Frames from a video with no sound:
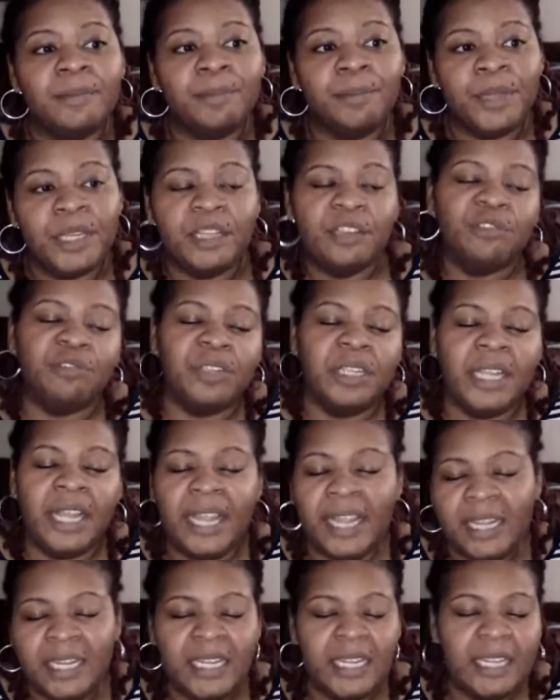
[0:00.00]
been
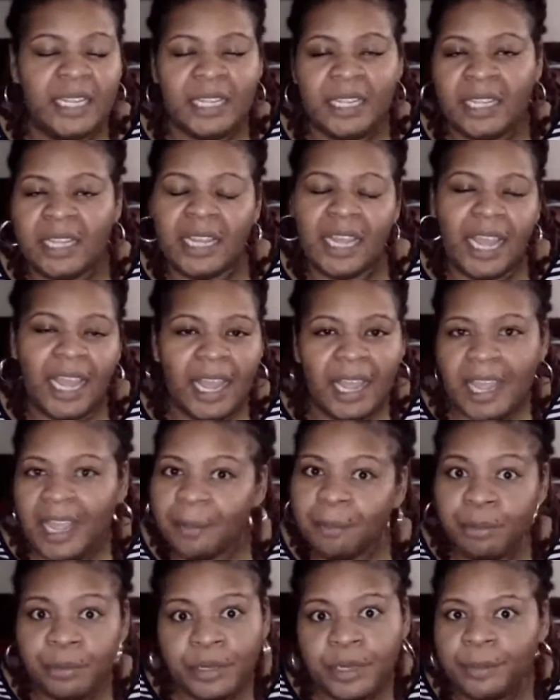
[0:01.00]
creating
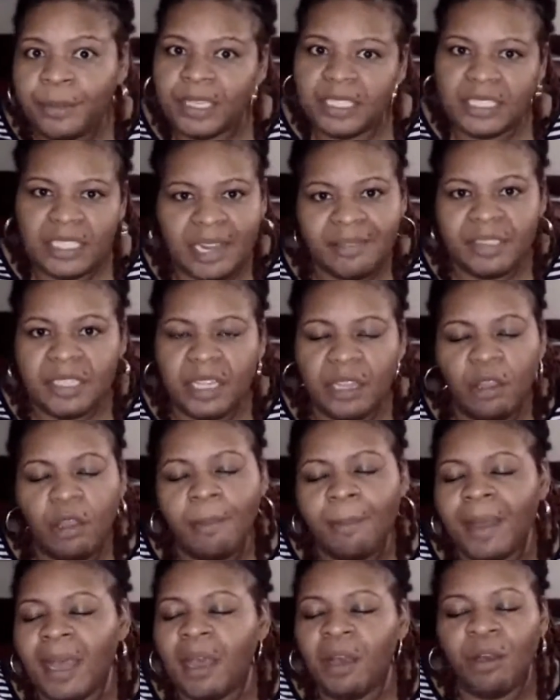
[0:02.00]
pretty much everything
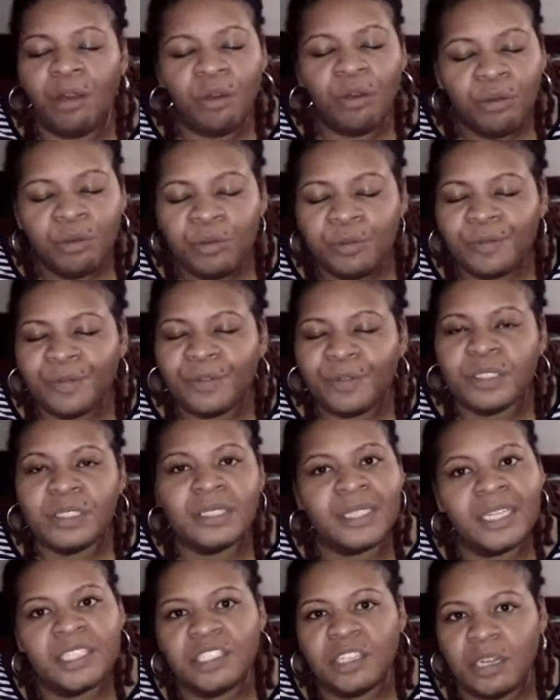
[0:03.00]
on my own for
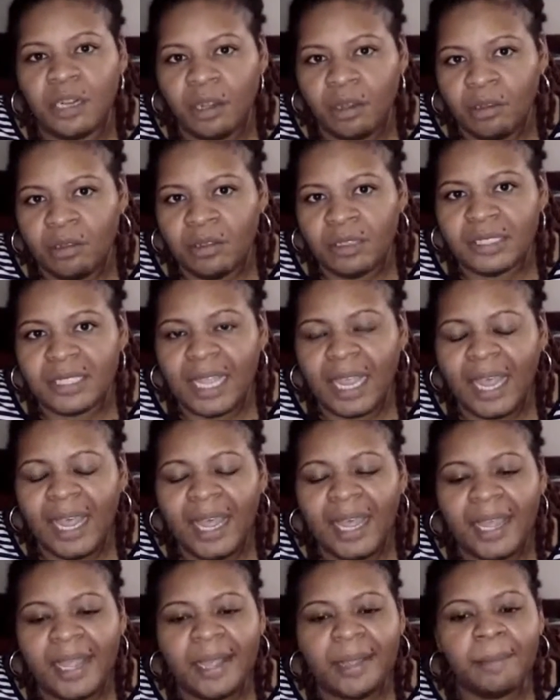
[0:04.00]
such a long
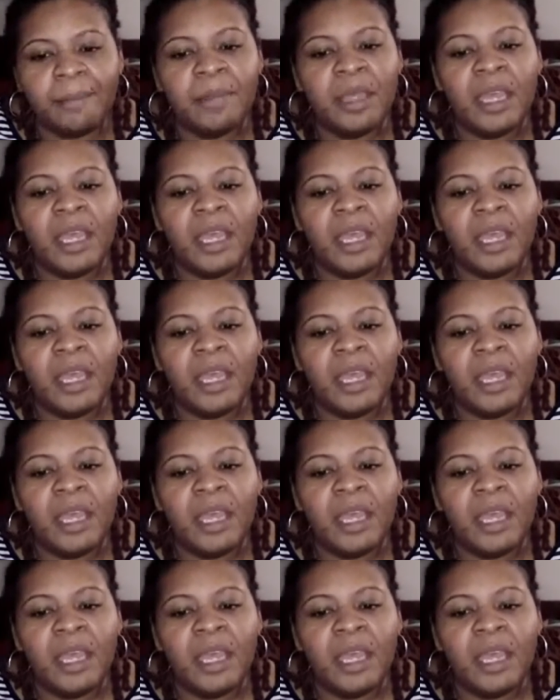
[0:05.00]
time.